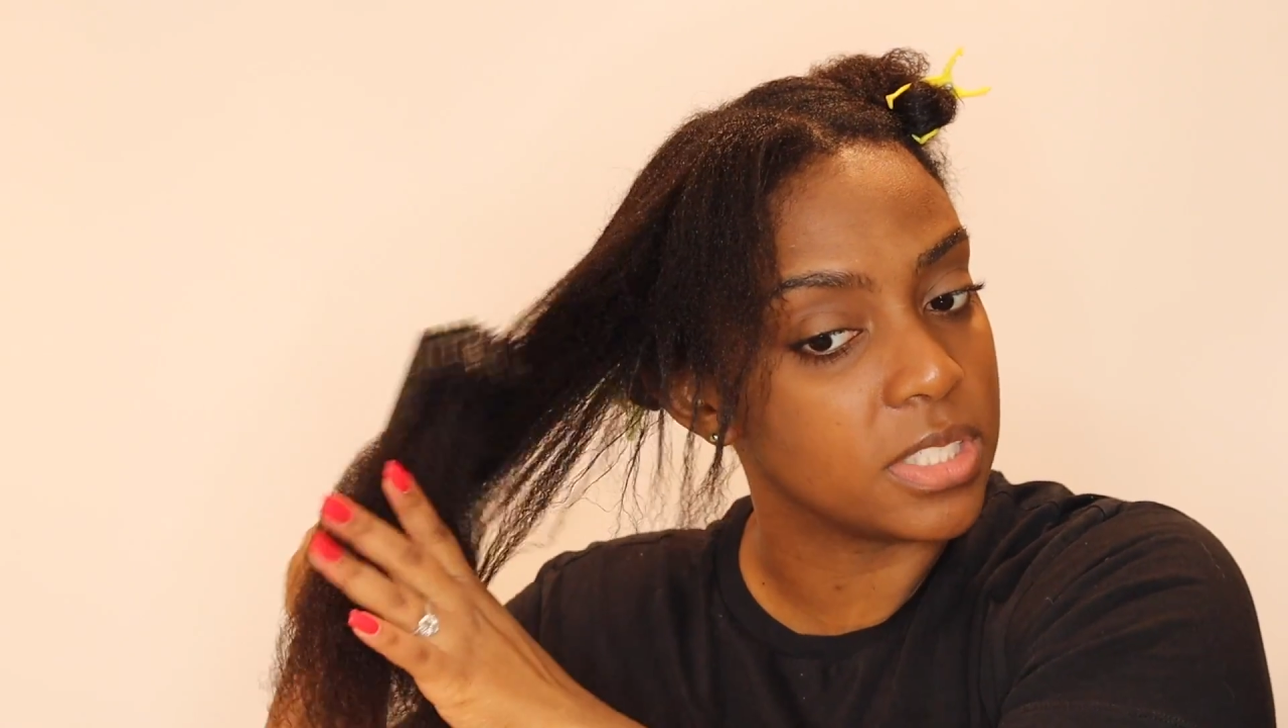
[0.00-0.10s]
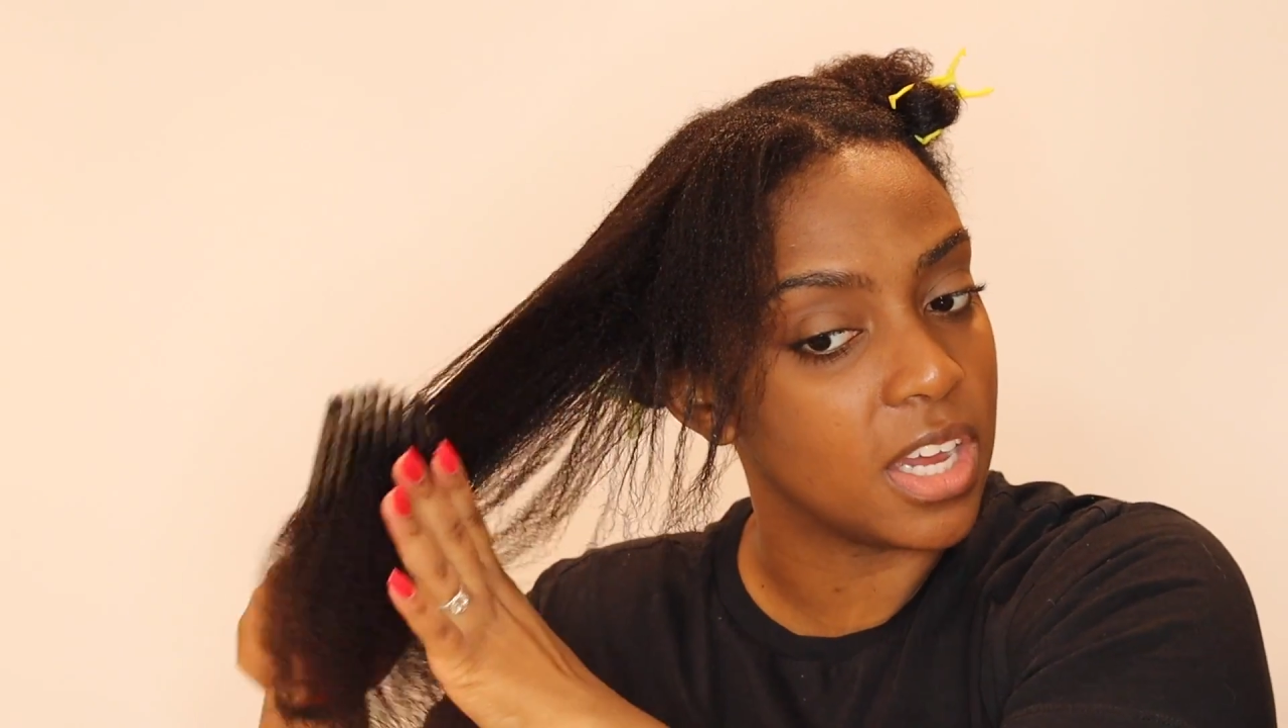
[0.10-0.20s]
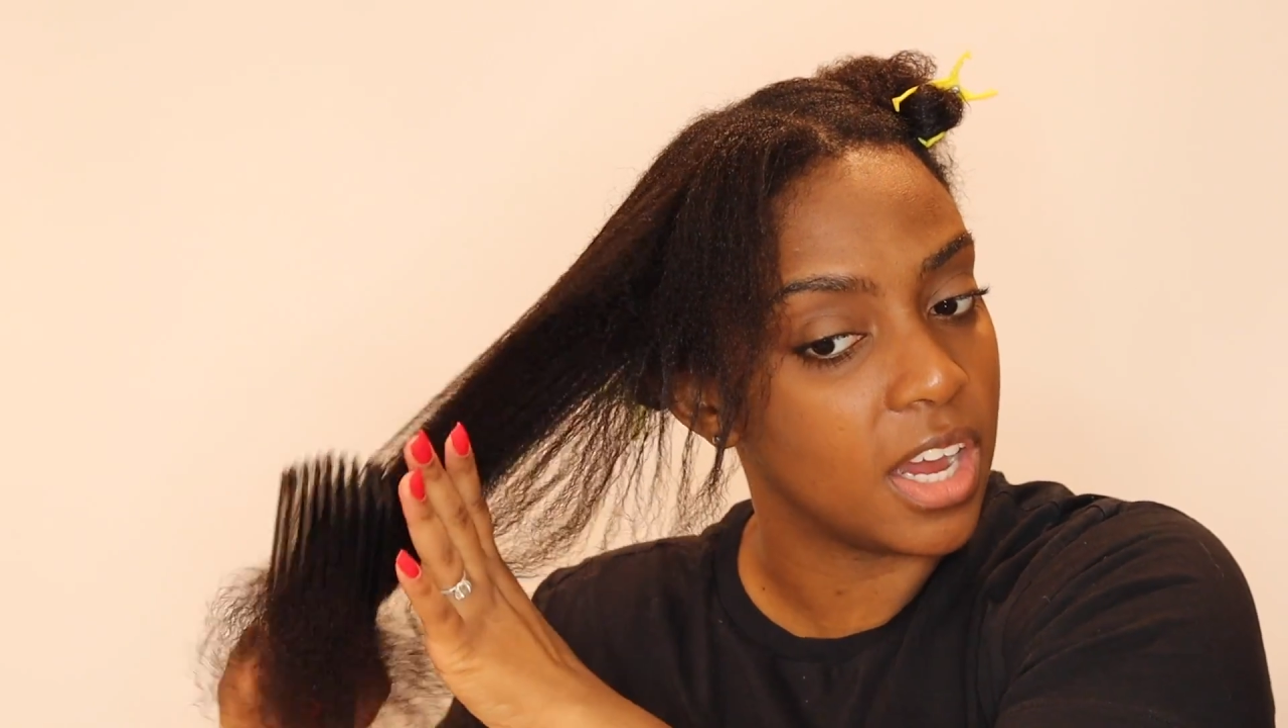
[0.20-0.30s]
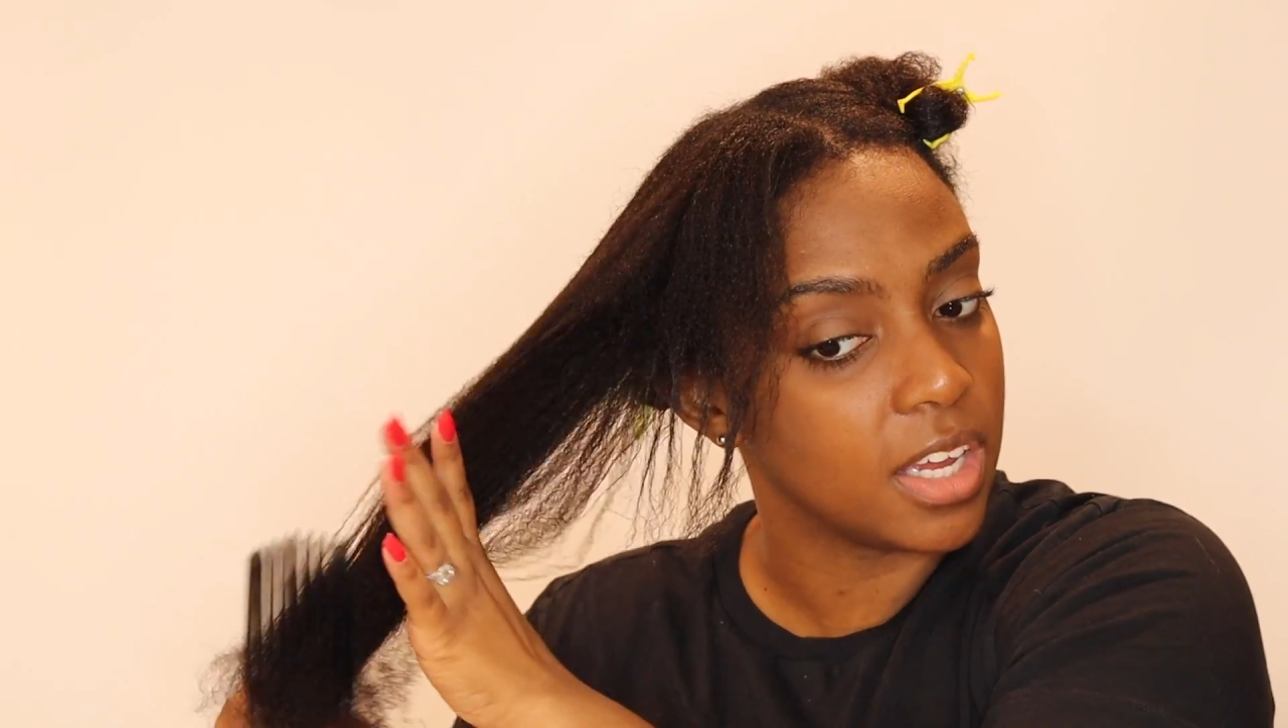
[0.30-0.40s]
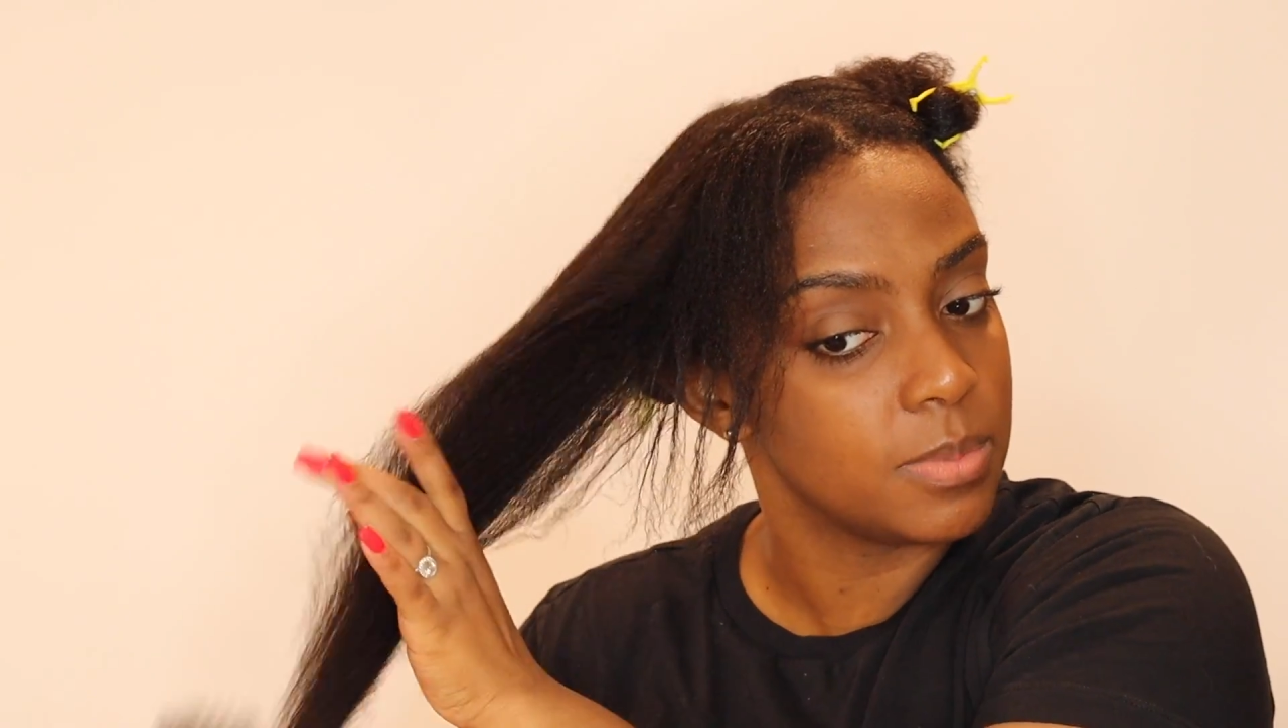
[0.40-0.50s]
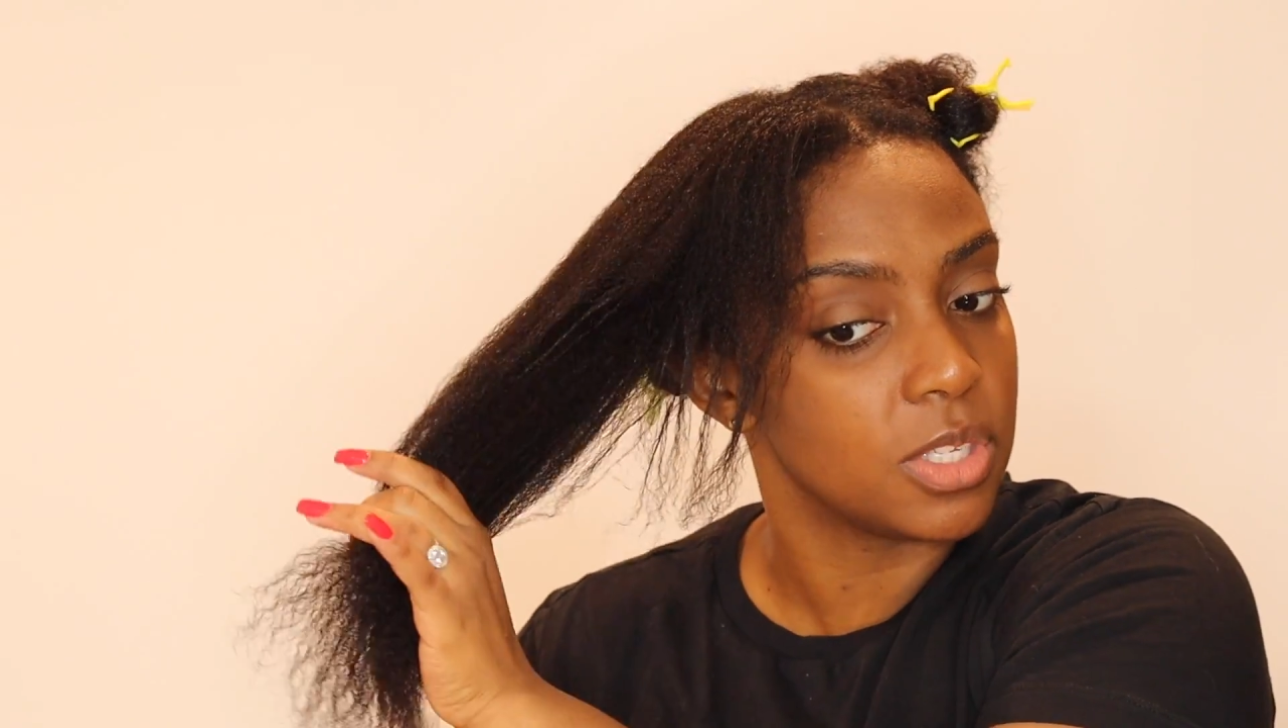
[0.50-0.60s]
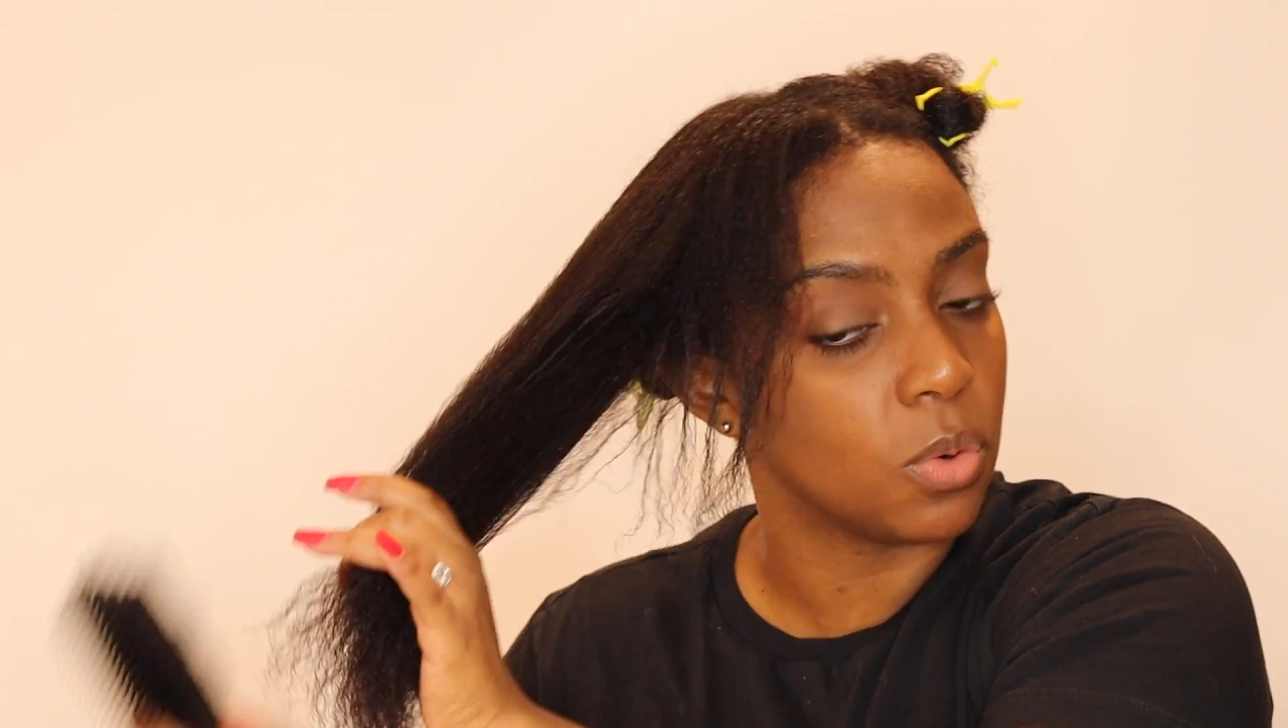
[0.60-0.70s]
times